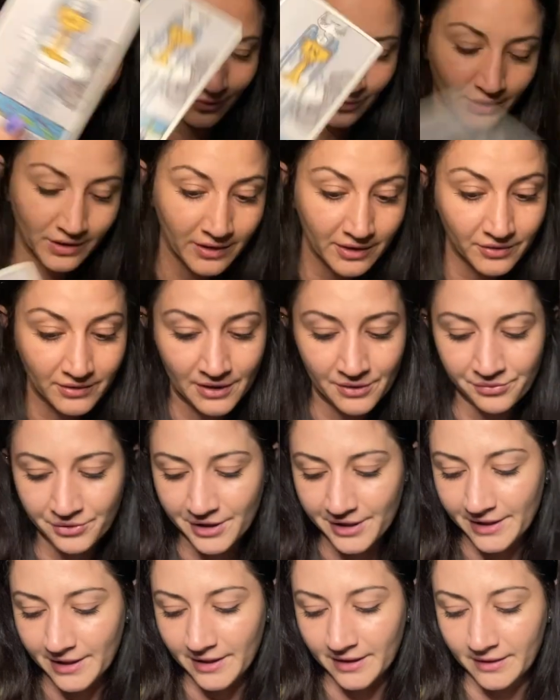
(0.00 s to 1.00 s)
Really great
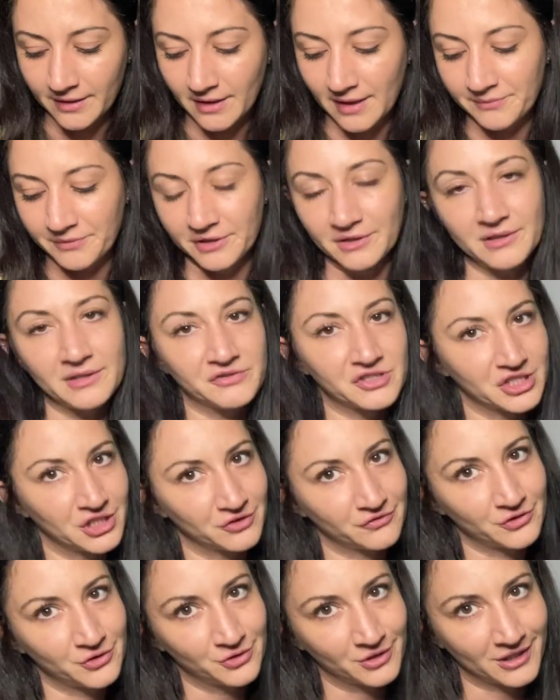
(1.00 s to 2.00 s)
reading. I'm going to leave it there
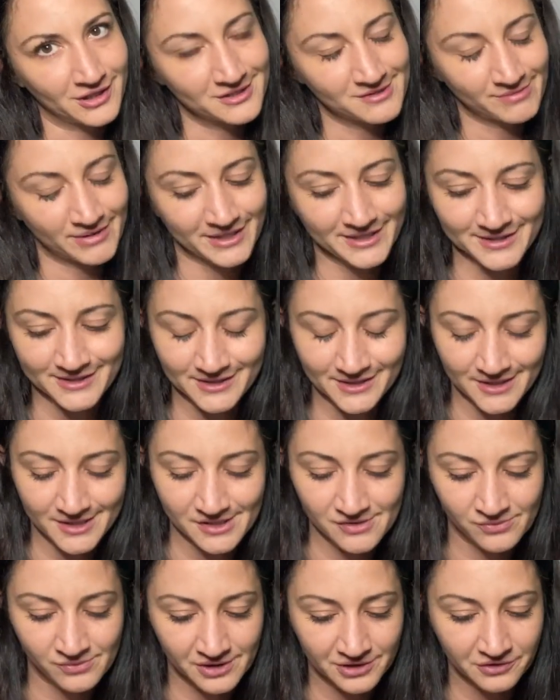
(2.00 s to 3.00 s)
for you guys,
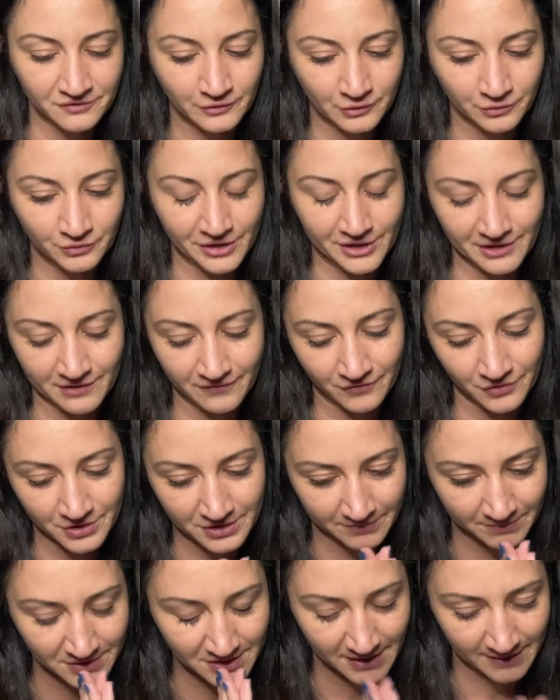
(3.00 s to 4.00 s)
Pisces. Wonderful reading for
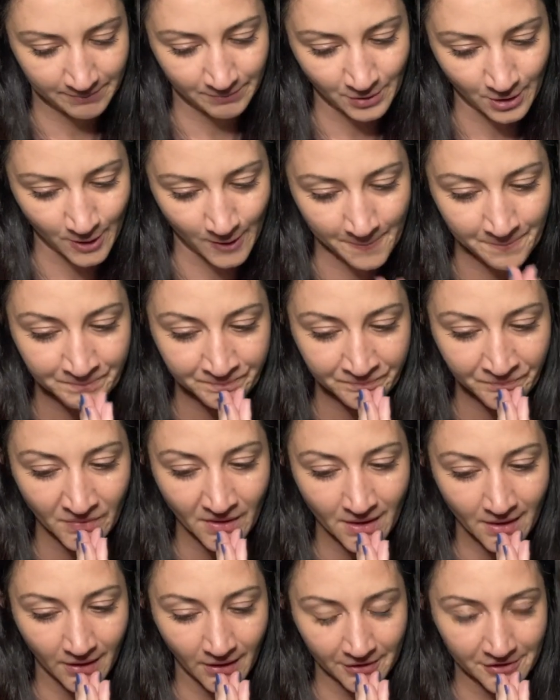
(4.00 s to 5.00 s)
September.
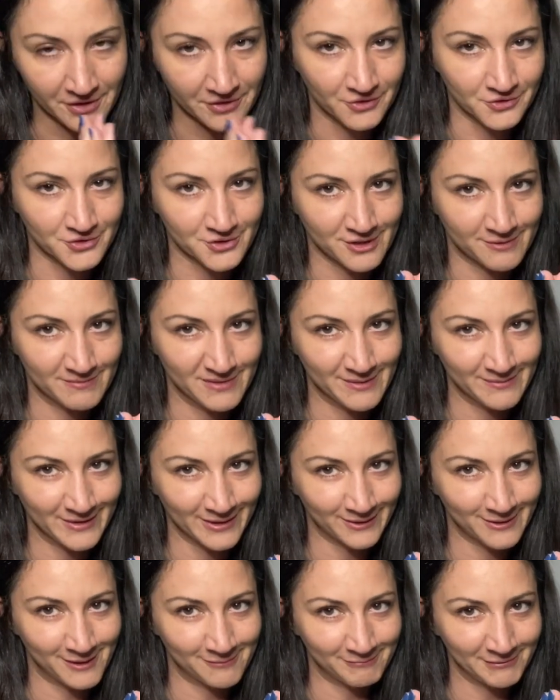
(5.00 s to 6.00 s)
I think there's
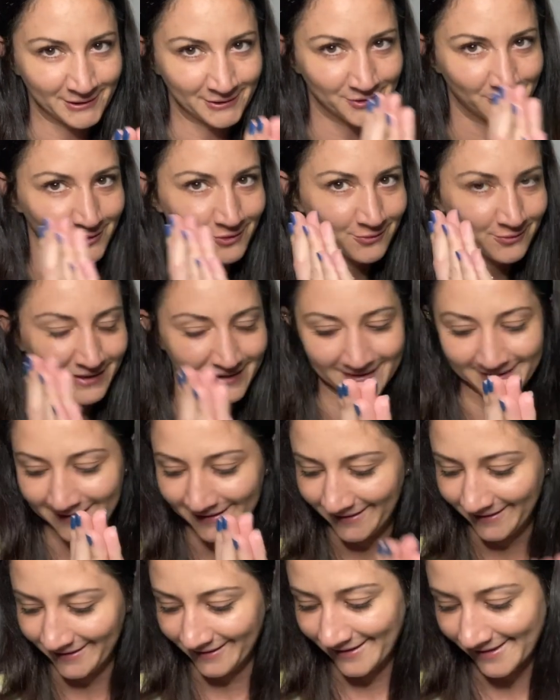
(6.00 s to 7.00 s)
commitment coming your
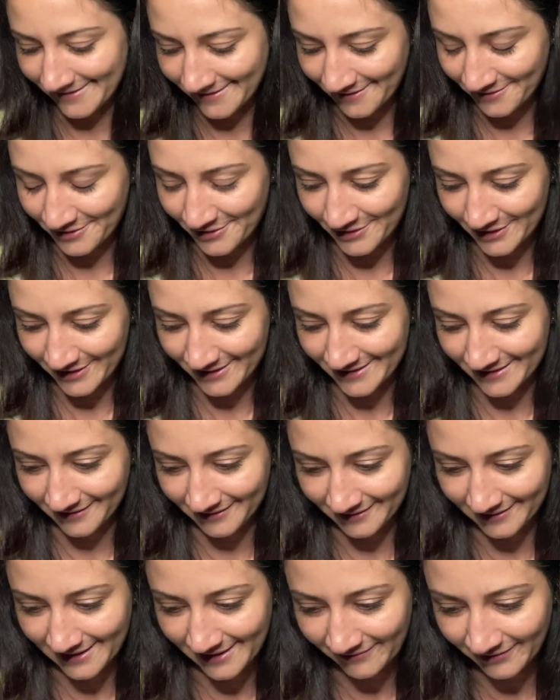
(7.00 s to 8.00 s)
way. I think there is a
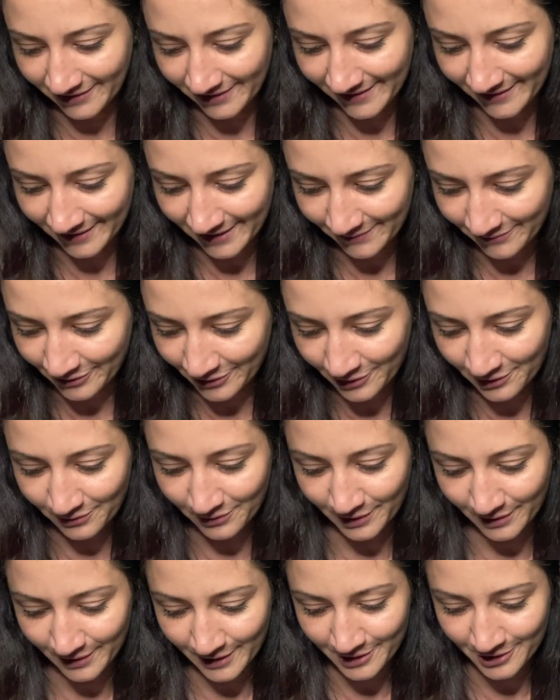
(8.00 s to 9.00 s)
leveling up in your
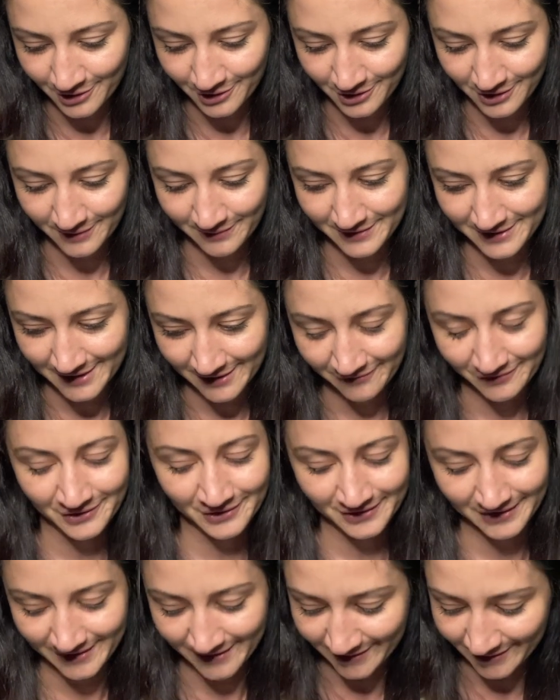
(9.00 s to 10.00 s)
relationship.
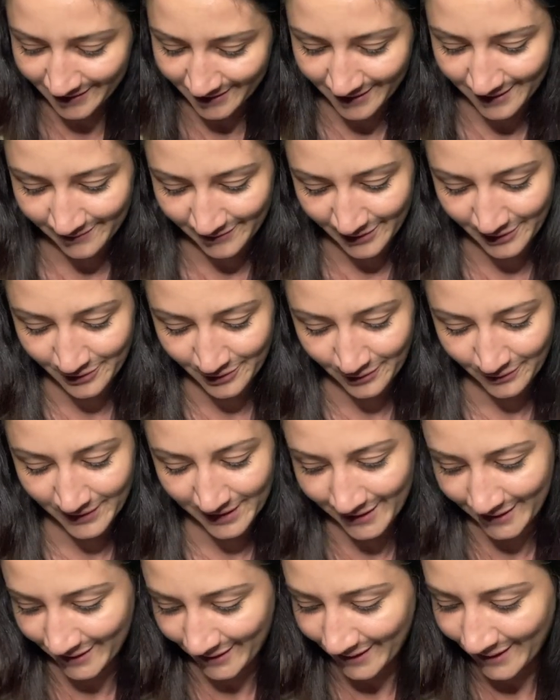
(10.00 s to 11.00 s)
Definitely that's coming your
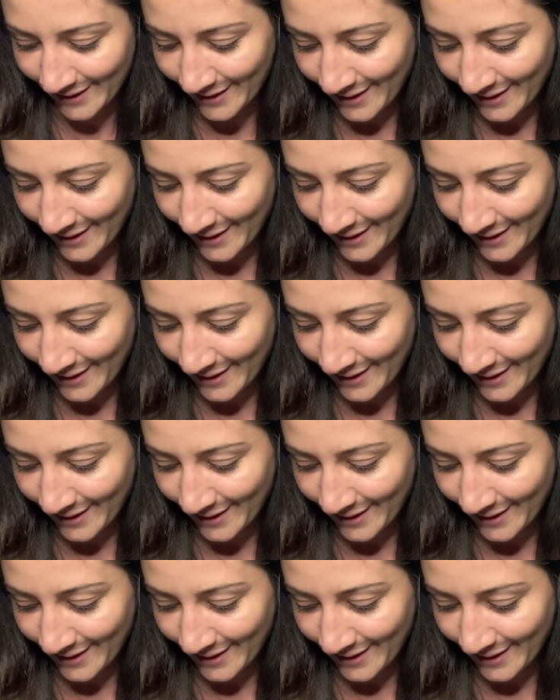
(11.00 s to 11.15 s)
way.